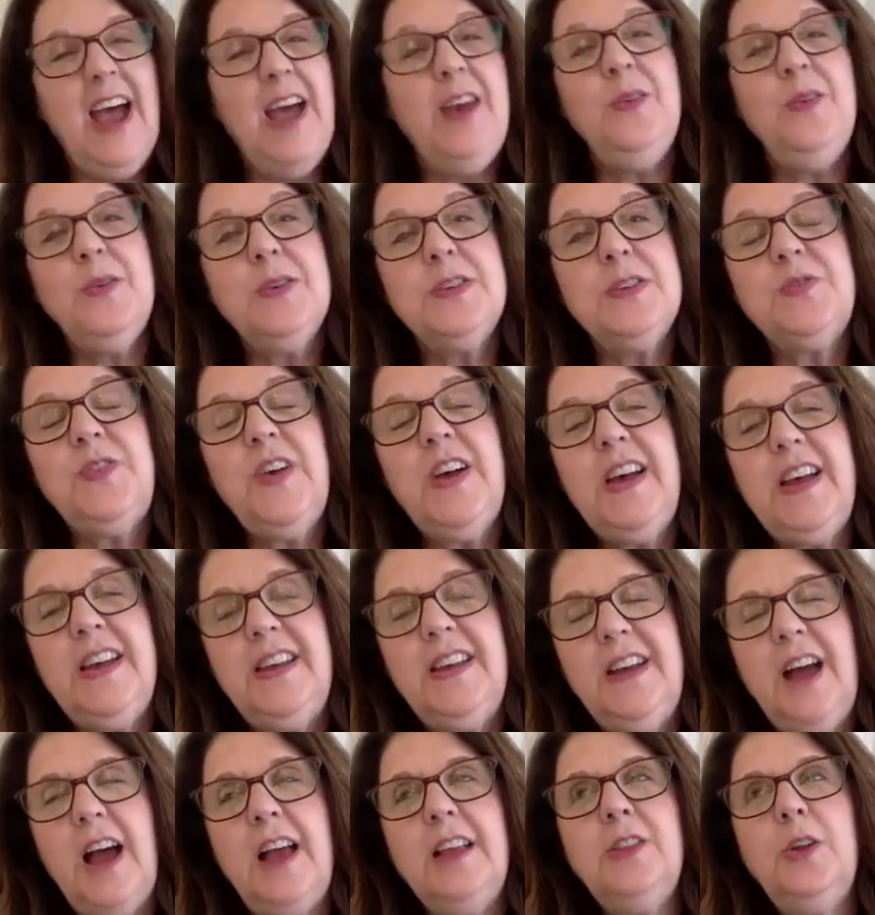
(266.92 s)
and it was
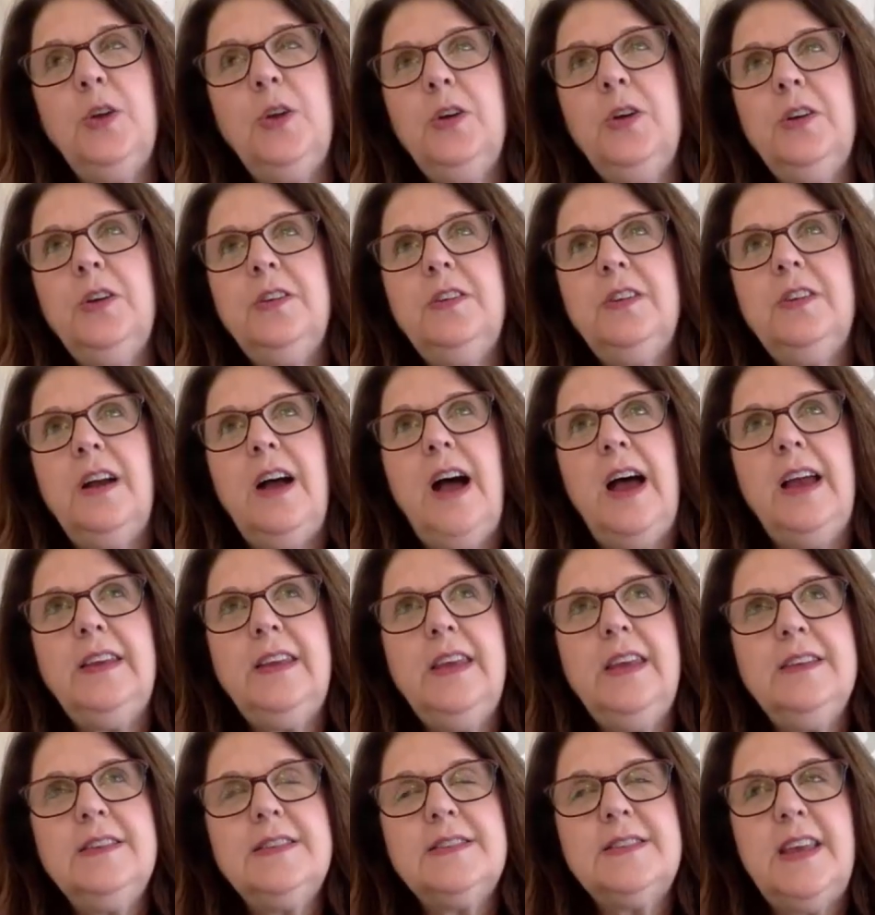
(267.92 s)
fun i learned i
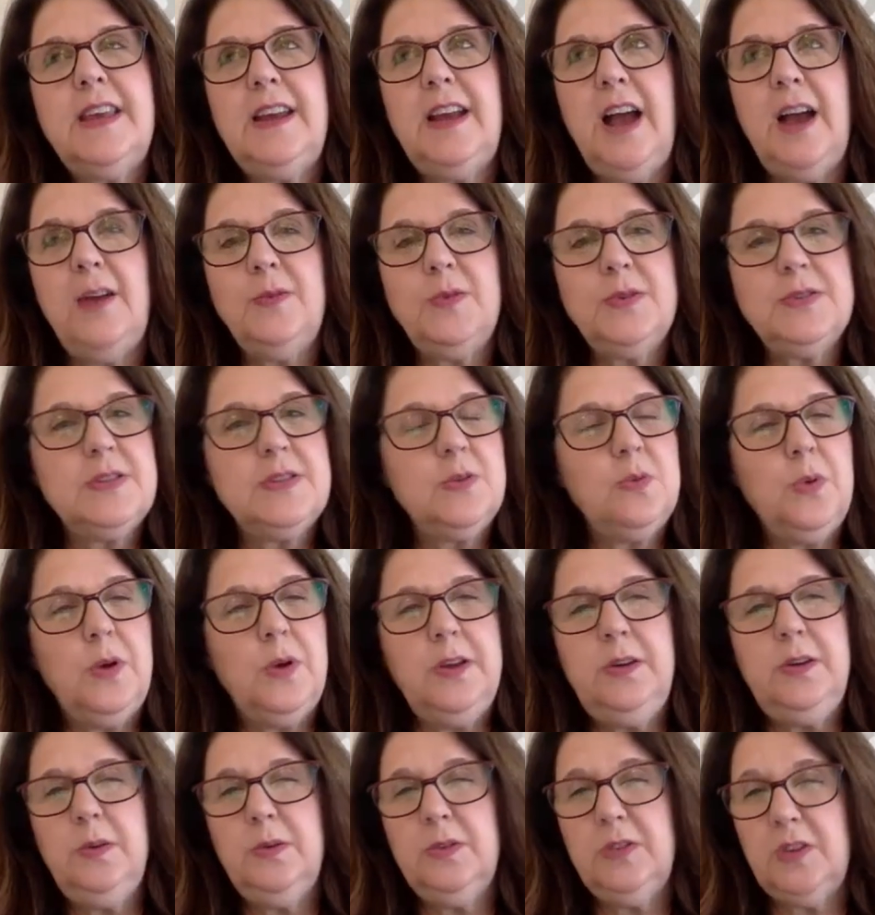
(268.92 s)
can't say i was the one
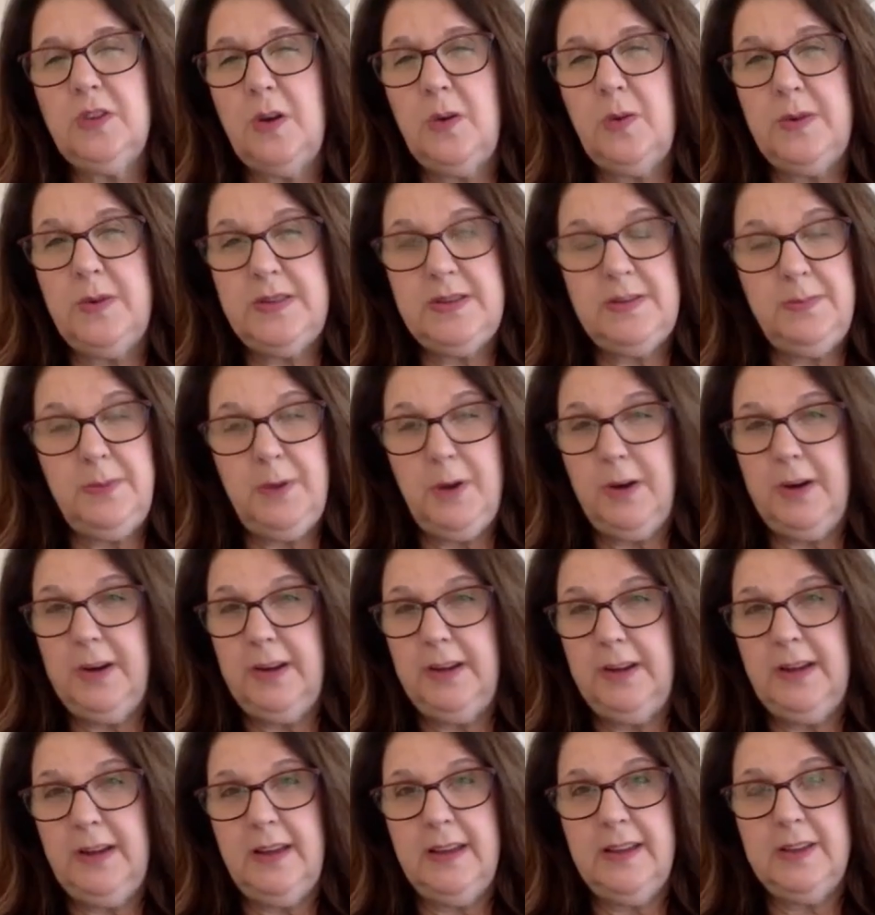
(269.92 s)
who was always imparting
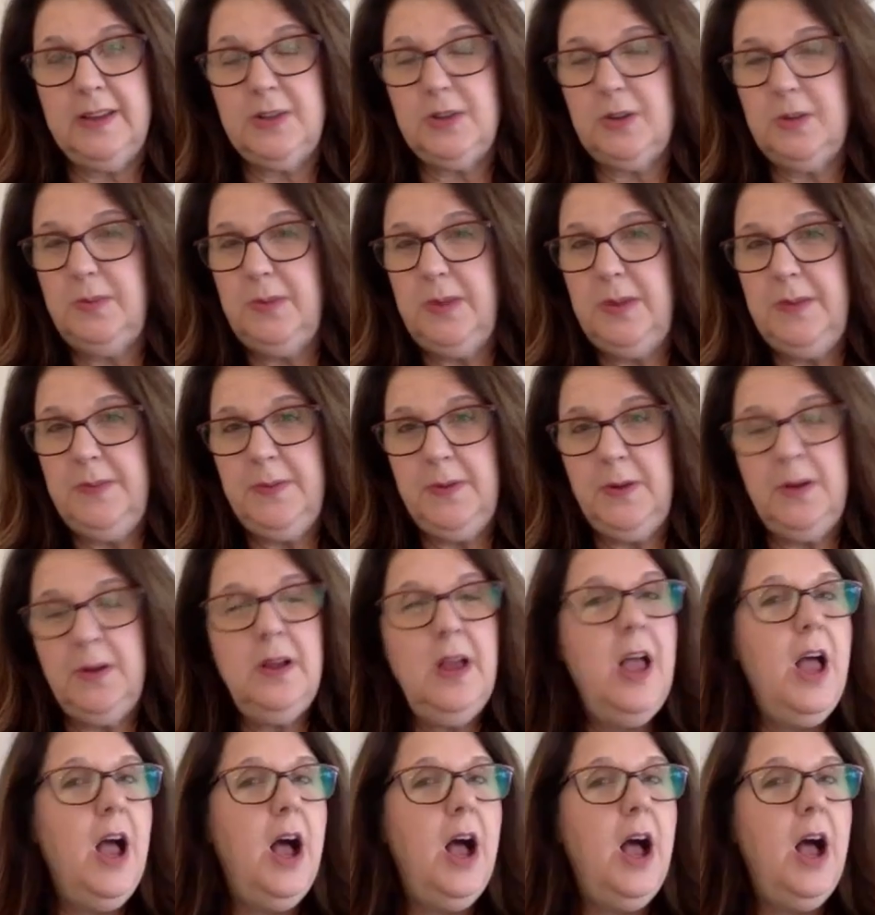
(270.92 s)
knowledge on people